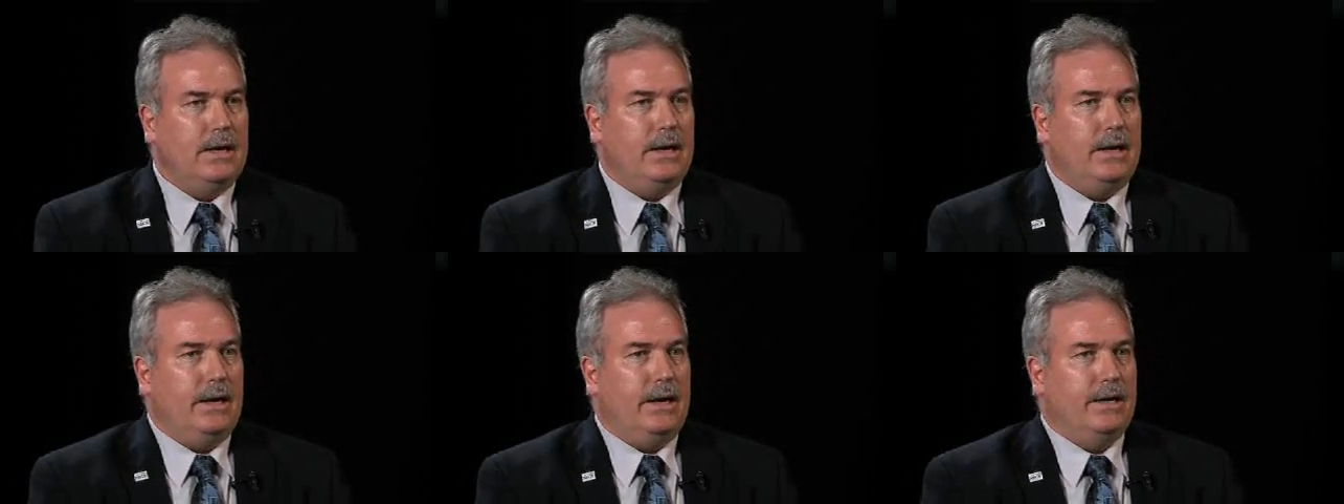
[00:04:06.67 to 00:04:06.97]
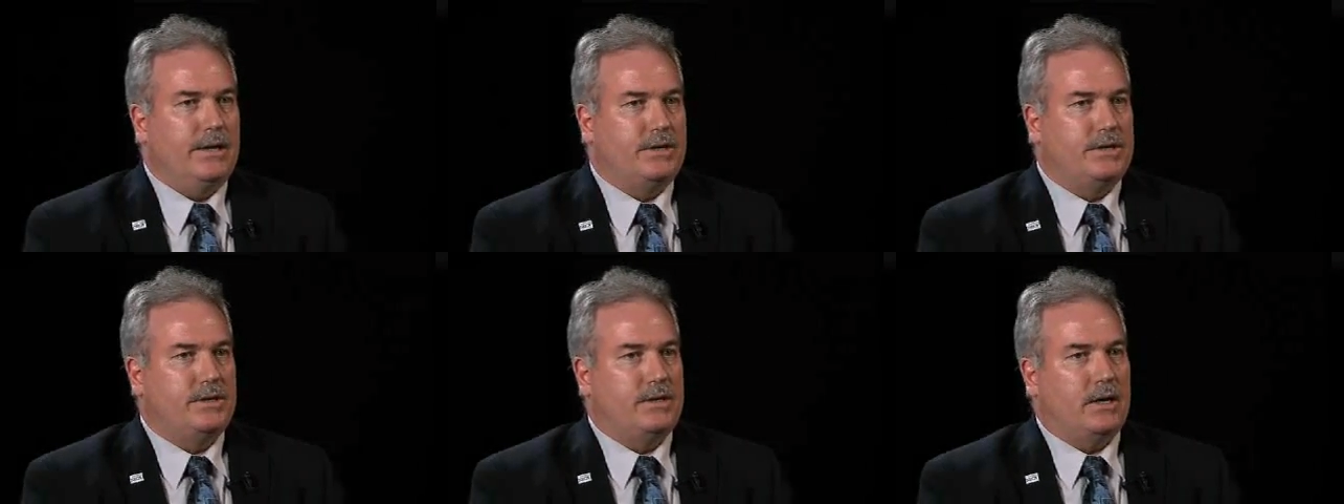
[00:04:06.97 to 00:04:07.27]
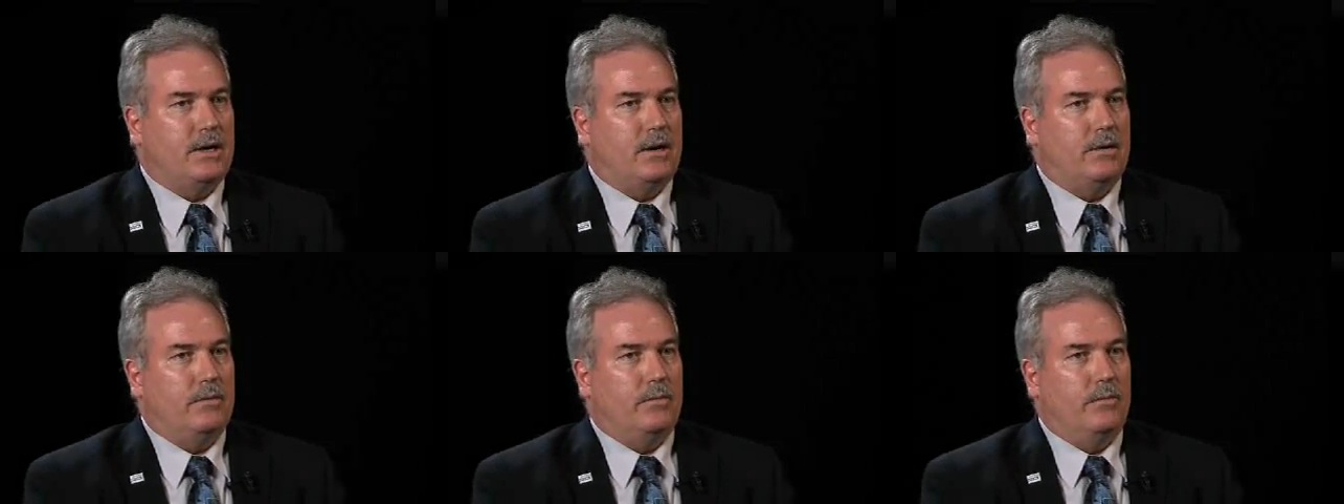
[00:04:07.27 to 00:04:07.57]
it's
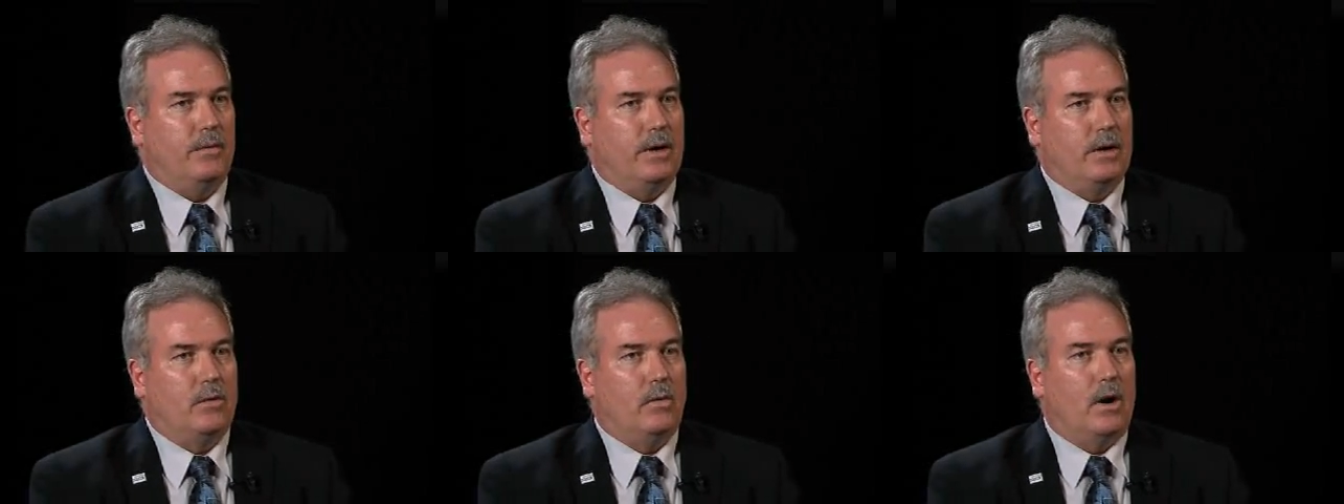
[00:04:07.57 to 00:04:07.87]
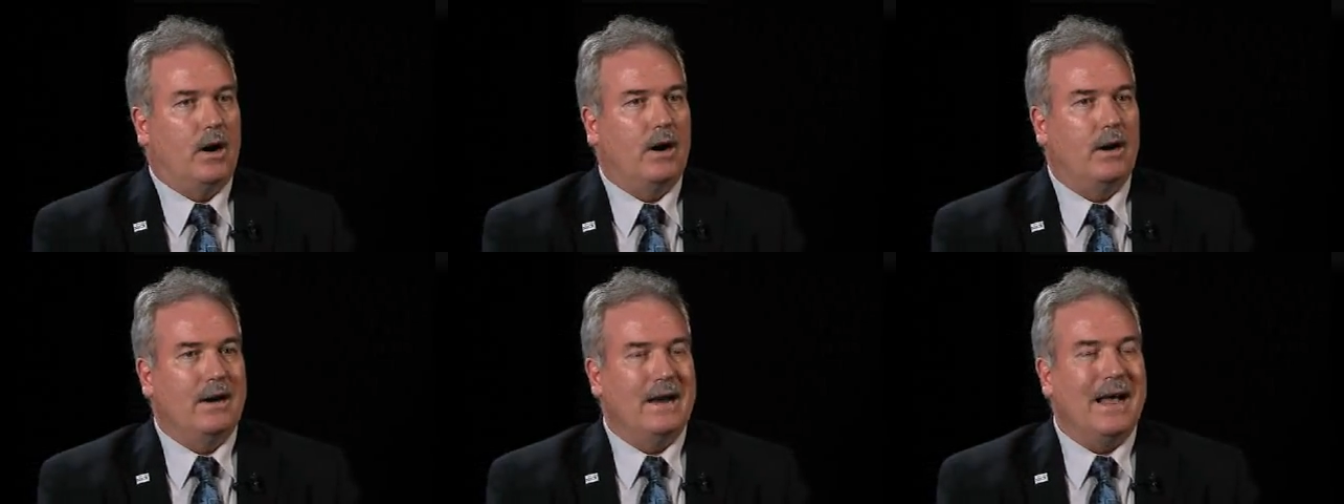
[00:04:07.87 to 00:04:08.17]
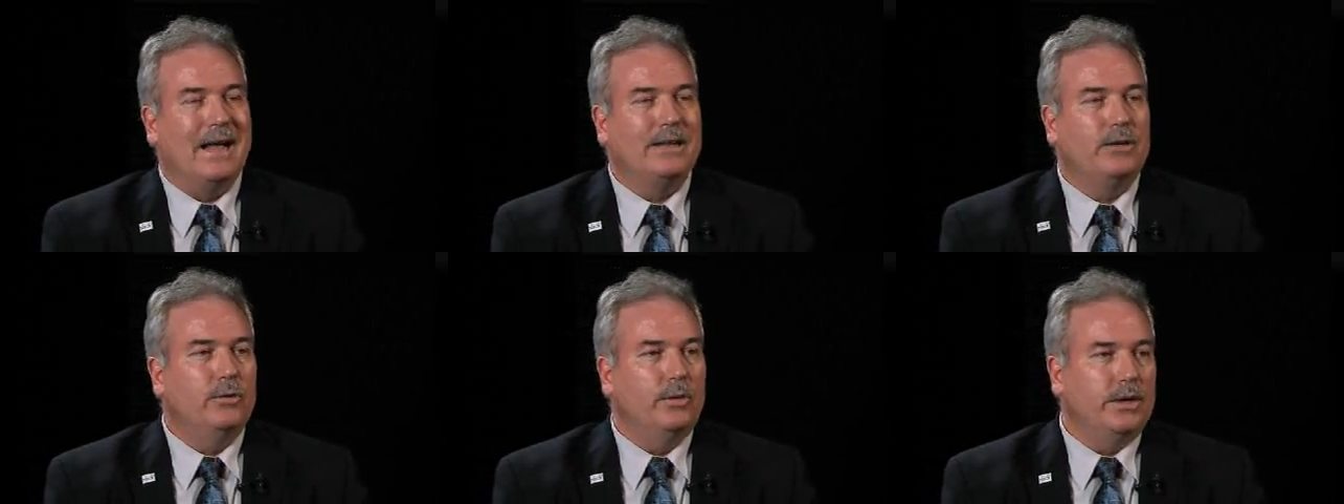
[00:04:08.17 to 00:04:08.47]
required
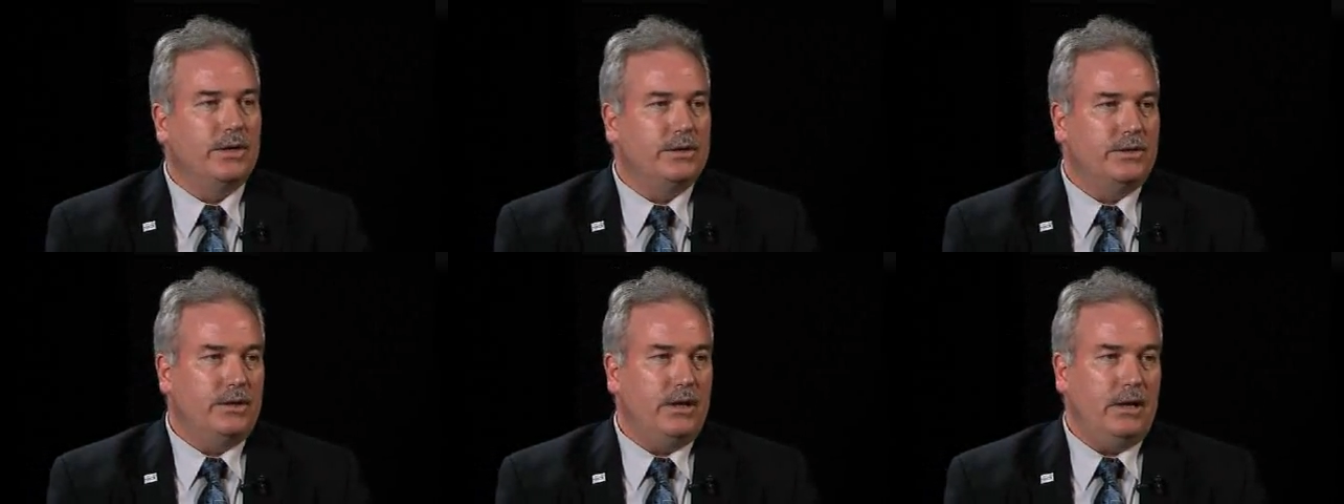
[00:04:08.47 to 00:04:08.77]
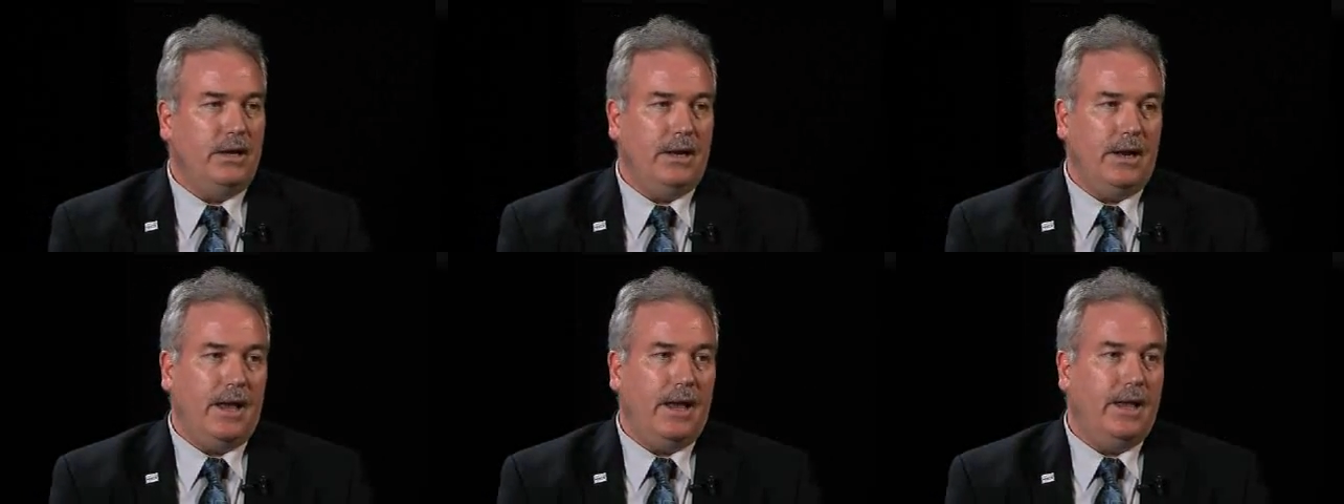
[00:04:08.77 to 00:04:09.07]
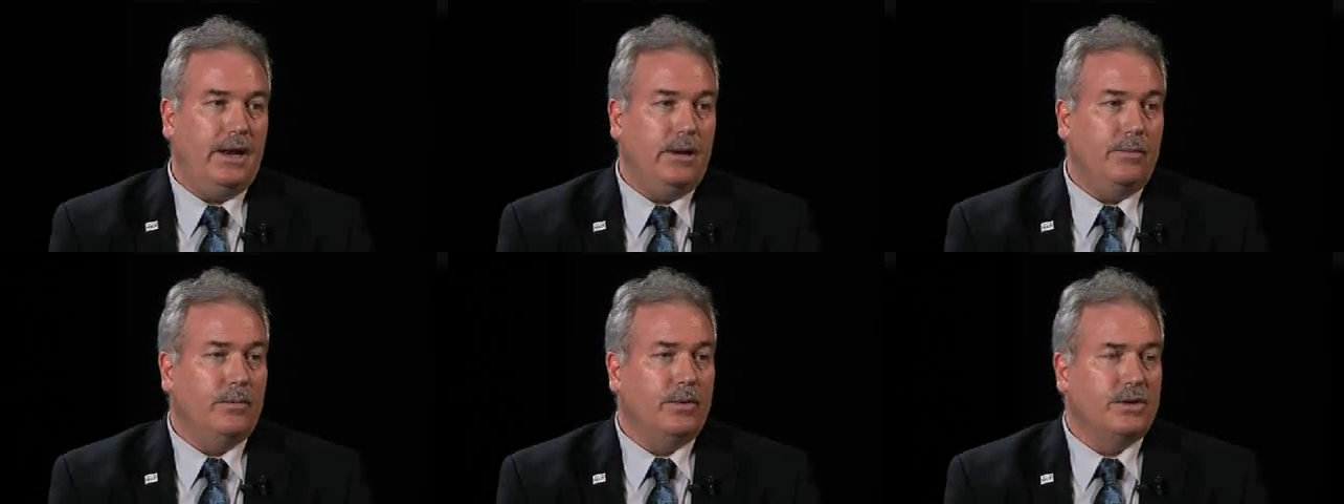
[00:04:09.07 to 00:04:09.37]
not to exceed
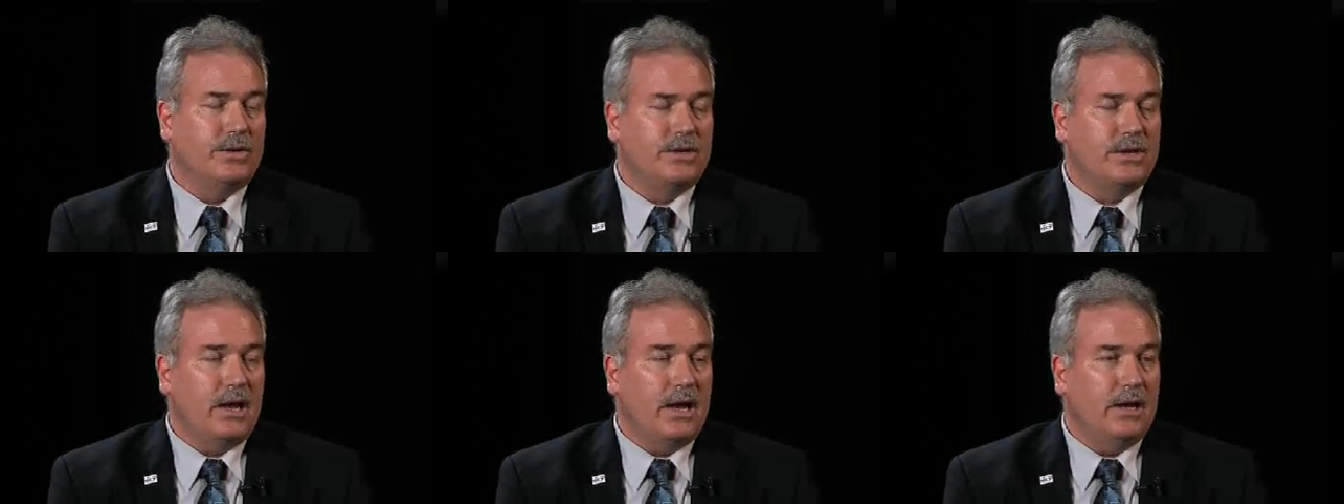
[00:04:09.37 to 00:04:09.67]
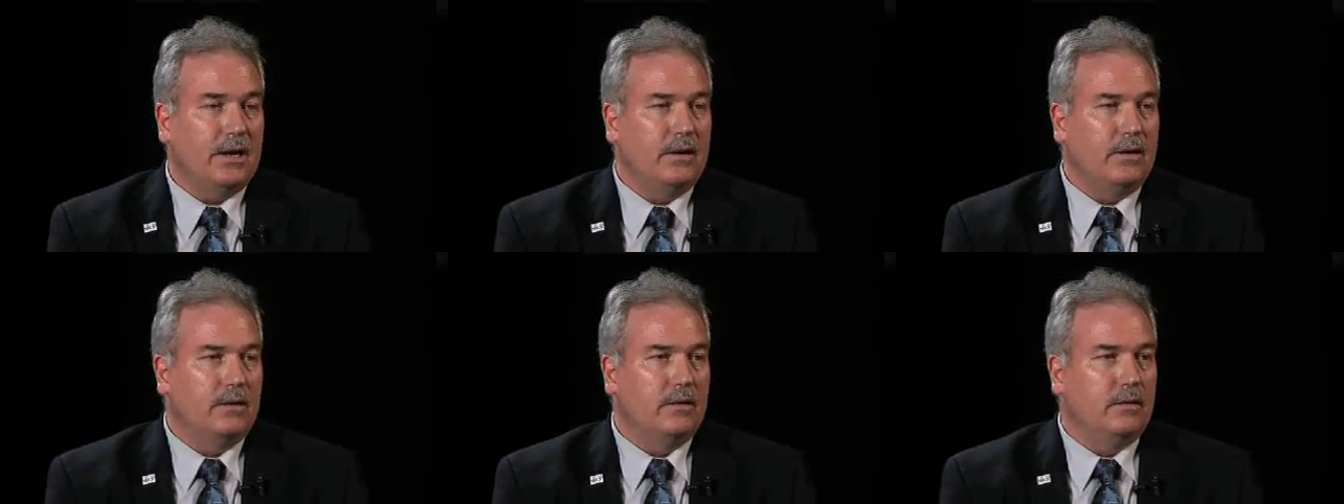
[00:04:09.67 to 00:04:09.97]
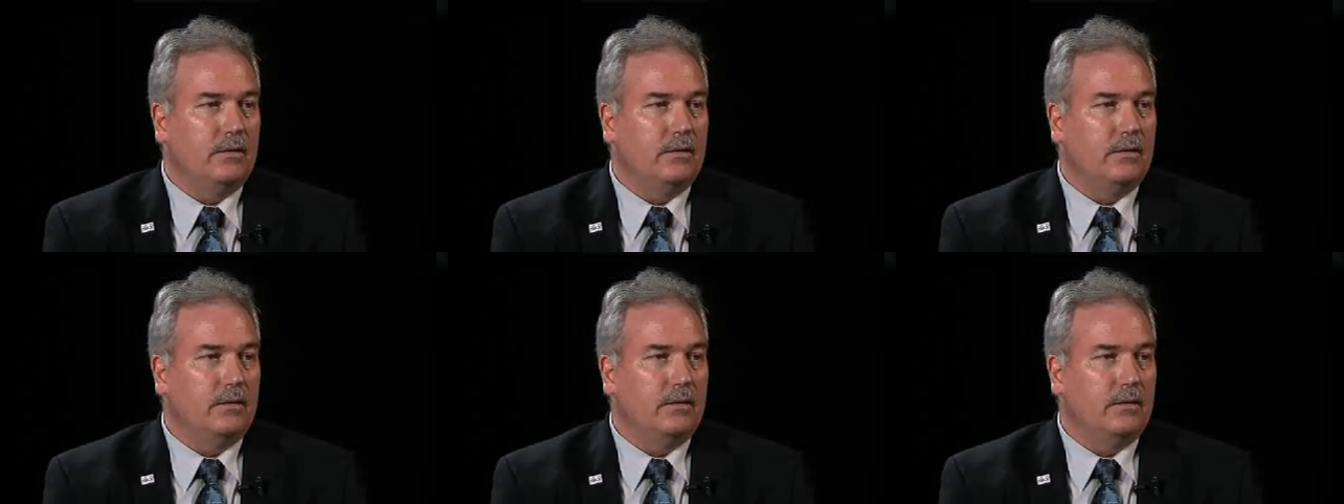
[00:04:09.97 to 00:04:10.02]
80%